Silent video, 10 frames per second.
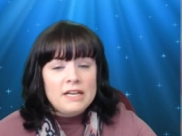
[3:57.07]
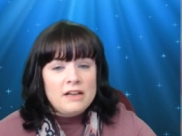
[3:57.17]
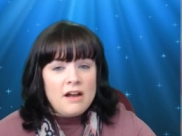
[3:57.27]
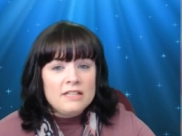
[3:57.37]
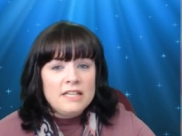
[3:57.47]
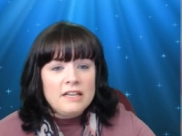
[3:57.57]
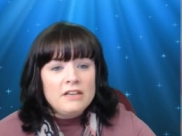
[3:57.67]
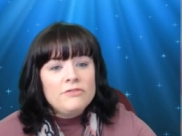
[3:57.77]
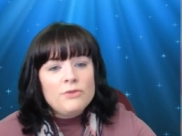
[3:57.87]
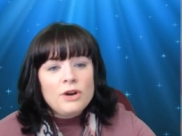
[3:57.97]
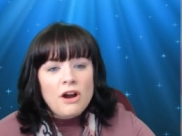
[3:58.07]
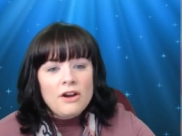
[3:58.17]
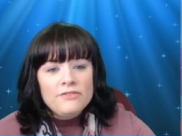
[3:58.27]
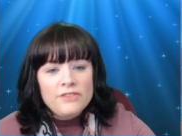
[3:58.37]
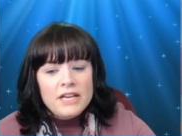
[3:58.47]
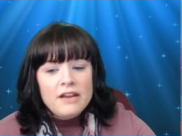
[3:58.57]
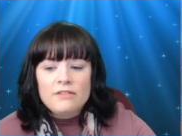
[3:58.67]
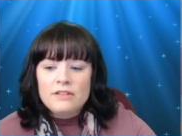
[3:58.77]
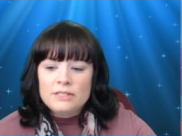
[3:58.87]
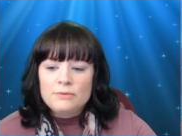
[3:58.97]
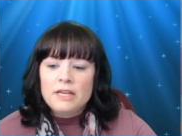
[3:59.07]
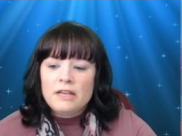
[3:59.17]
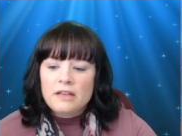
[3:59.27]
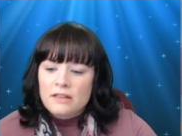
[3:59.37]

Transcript: content for our video this week.